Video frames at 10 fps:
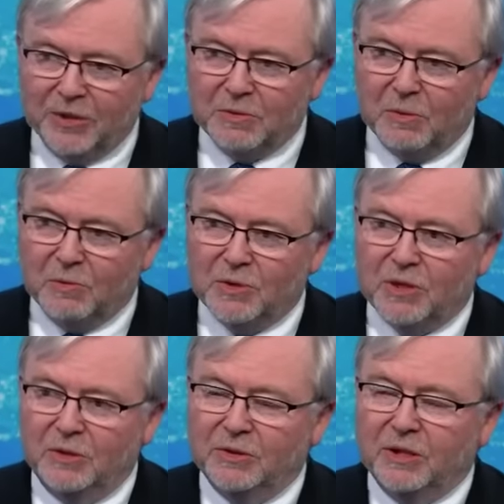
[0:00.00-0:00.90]
this will
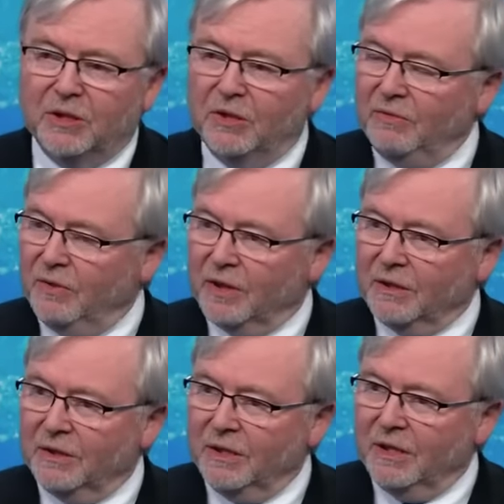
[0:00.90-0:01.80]
result in
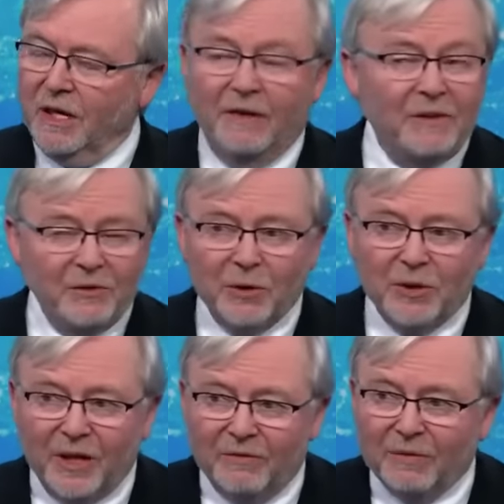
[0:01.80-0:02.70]
conflict. I've never
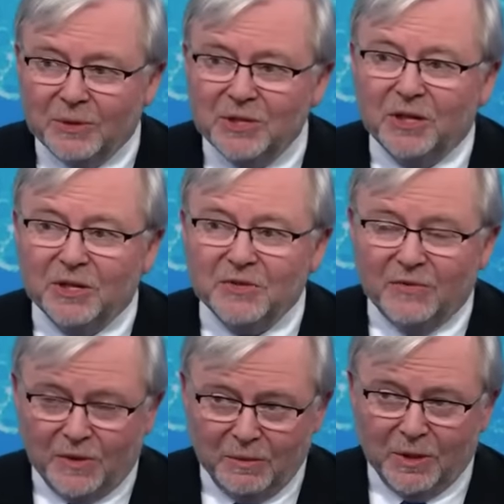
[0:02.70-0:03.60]
heard that from a Chinese
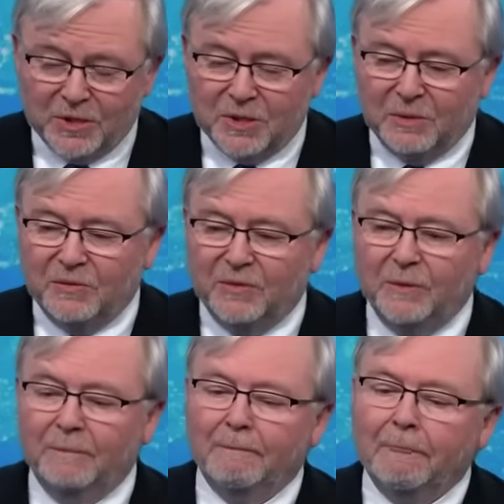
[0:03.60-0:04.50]
foreign minister
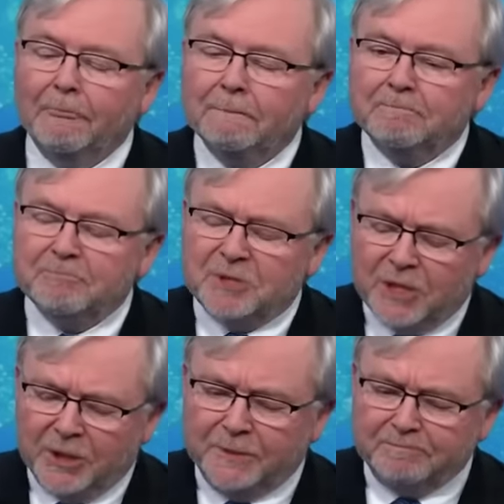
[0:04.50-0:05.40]
before.
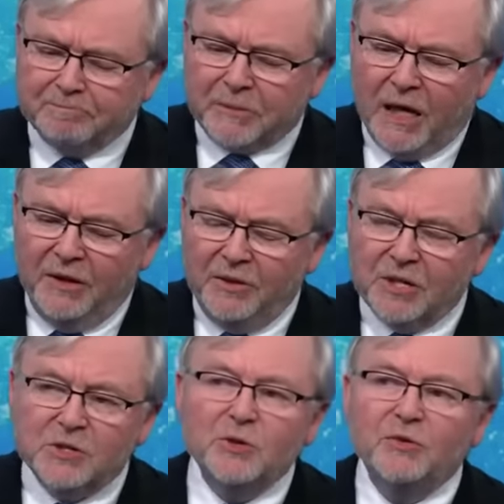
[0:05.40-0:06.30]
So I
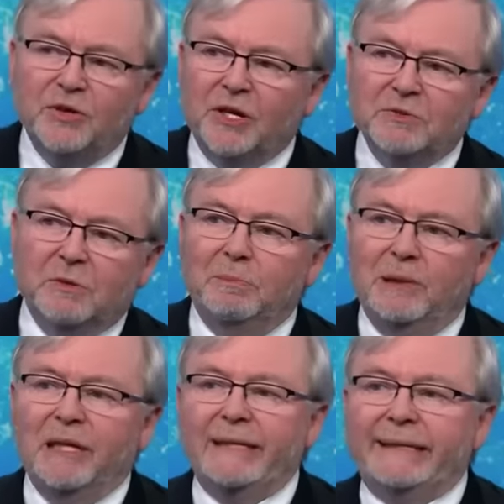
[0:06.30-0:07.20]
think two things are at
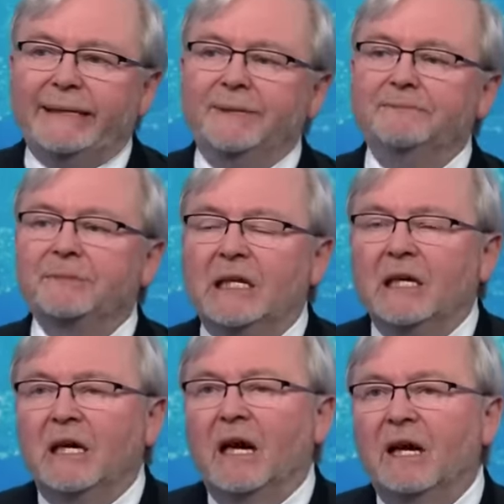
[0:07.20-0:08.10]
play here.
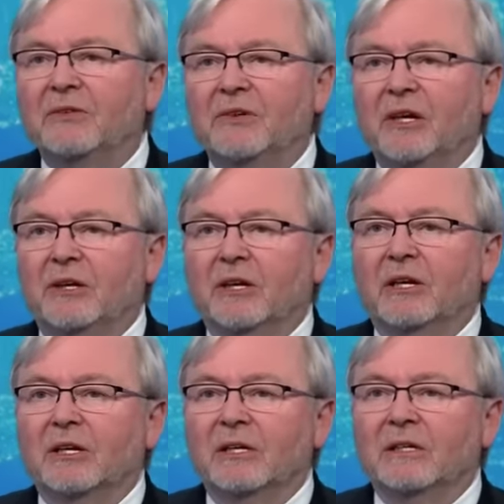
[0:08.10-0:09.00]
I think
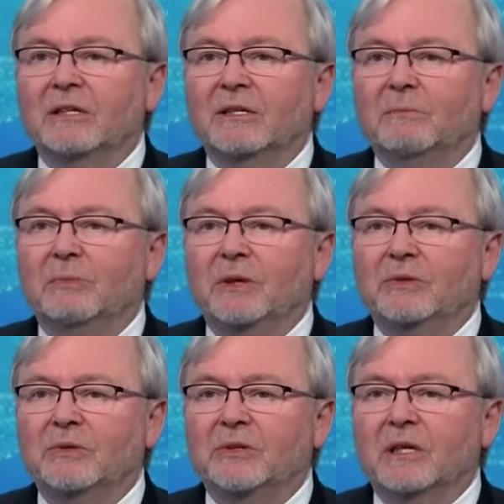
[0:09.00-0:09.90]
uh,
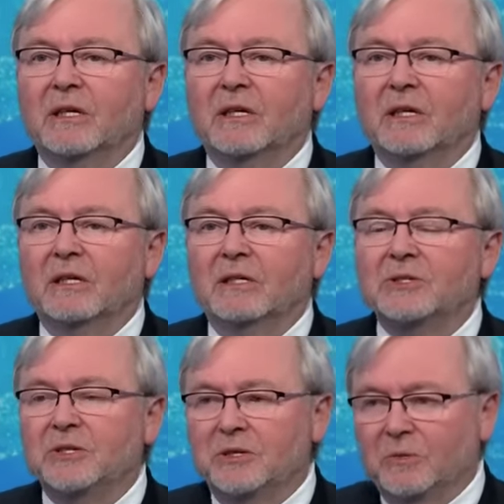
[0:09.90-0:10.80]
both uh,
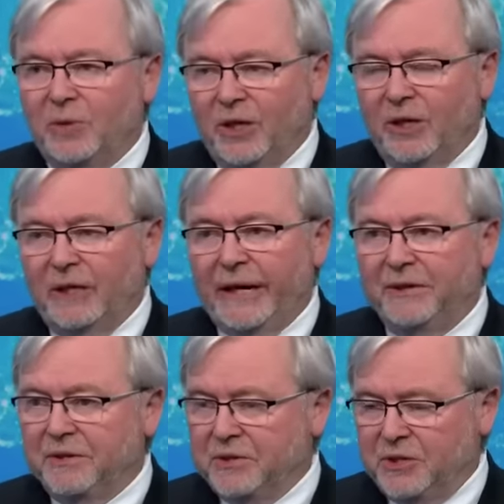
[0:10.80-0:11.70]
Xi Jinping
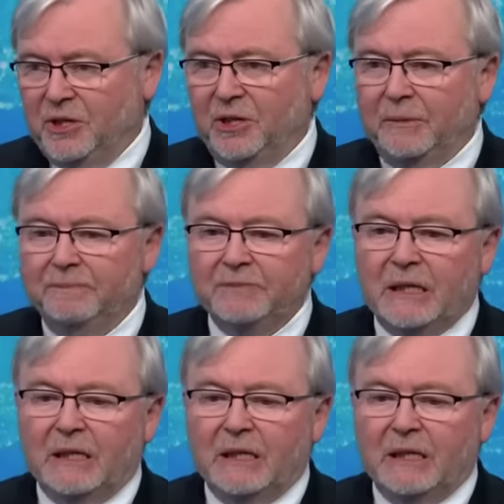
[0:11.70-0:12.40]
and his team